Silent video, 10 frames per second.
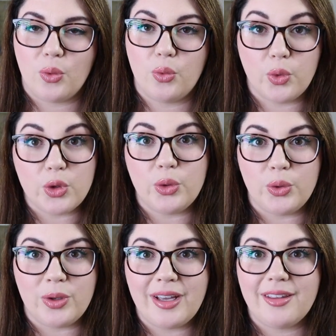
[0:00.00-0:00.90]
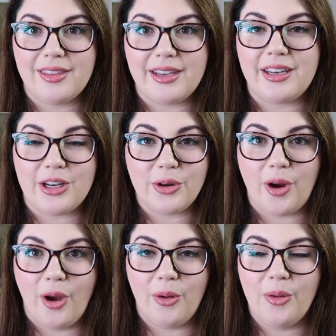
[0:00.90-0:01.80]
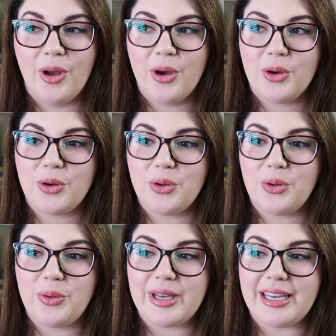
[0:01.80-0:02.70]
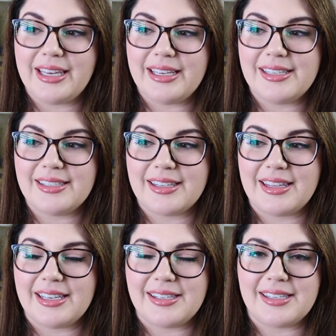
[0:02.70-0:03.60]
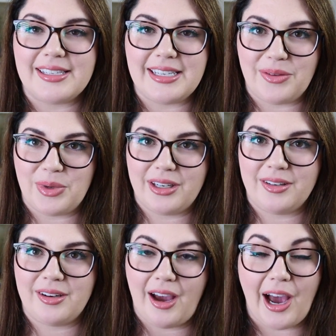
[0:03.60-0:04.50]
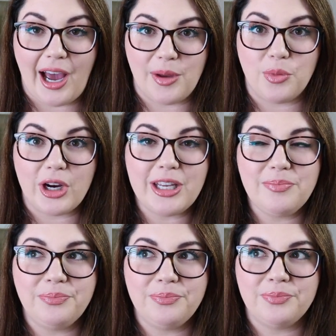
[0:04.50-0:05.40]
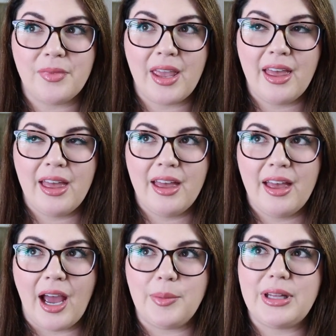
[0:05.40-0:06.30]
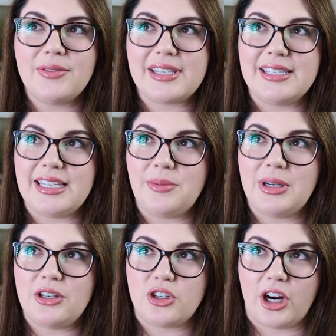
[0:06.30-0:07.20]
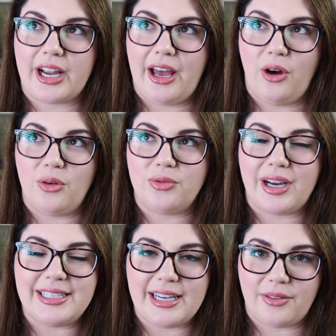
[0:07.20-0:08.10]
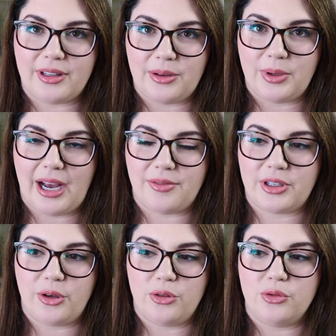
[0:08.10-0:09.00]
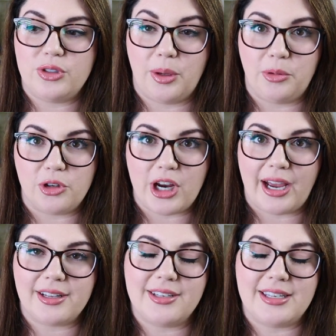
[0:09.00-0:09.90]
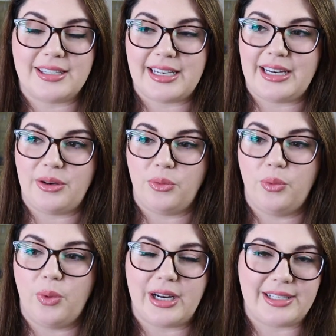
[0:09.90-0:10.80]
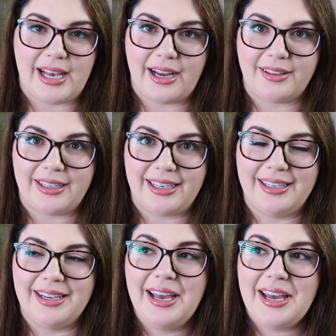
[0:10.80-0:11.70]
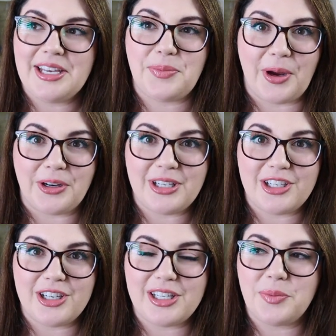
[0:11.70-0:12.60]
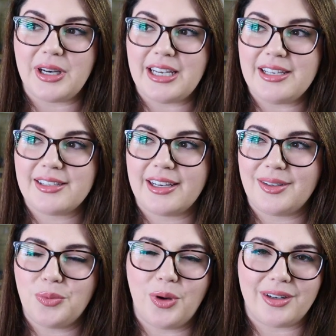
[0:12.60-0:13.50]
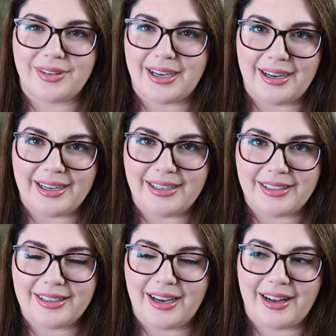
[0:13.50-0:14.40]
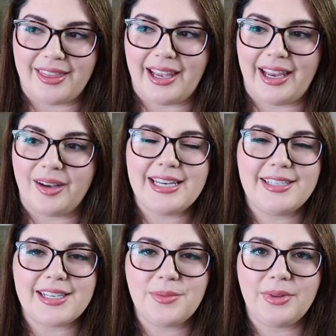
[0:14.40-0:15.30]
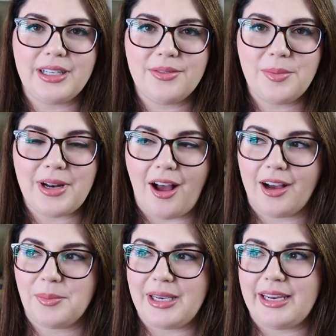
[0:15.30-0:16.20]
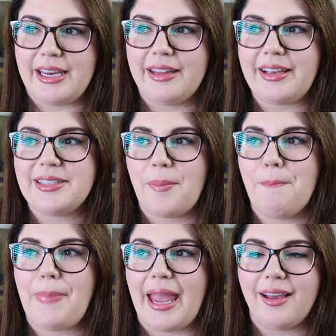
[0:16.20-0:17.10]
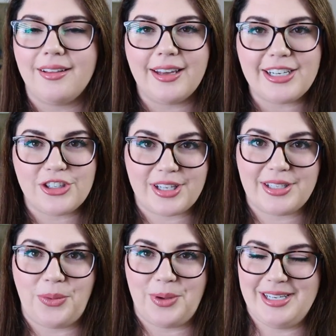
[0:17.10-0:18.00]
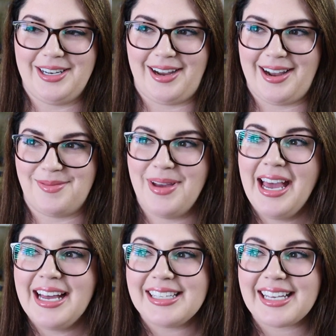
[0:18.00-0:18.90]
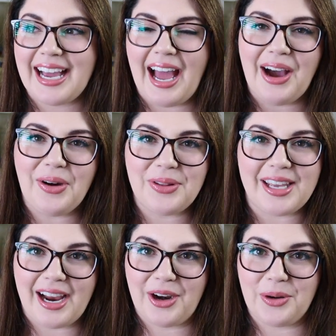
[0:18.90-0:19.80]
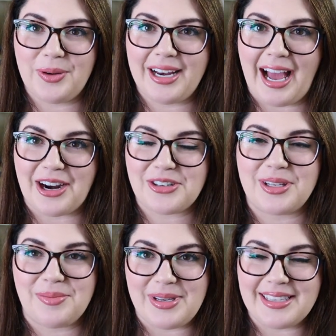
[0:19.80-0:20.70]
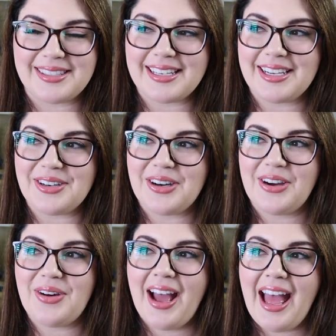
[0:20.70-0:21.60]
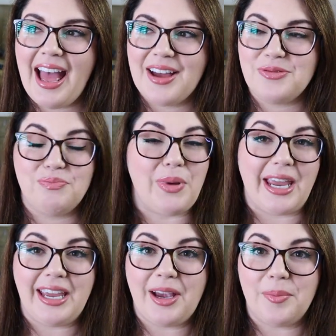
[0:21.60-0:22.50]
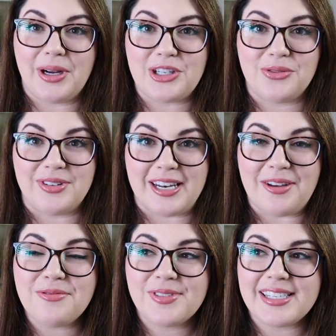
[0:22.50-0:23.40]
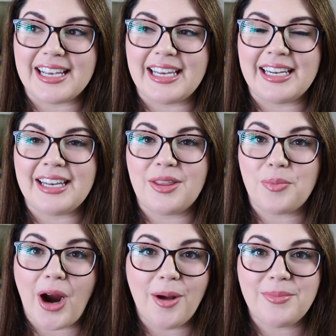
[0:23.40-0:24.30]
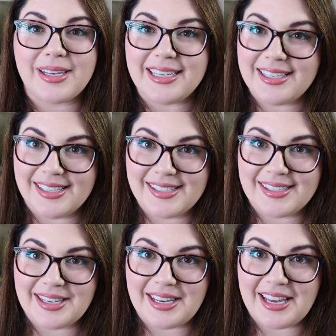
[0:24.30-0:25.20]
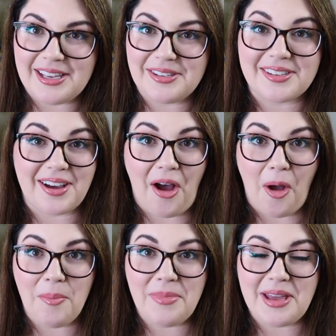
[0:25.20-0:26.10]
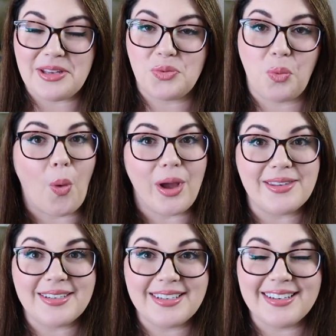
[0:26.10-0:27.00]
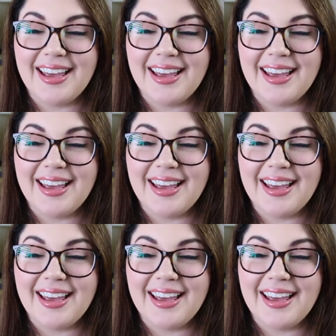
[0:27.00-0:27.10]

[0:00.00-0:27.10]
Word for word: Rune, the hero, who is this demon hybrid. I believe it's a demon and dark elf. I definitely would have to go double check to see what exactly his parentage is, but he's like one of a kind kind of thing. He doesn't believe in monogamy. He likes to bang a lot of chicks at one time. It's like how the heroine actually meets the hero, banging a bunch of nymphs. And the problem is his cum is poison,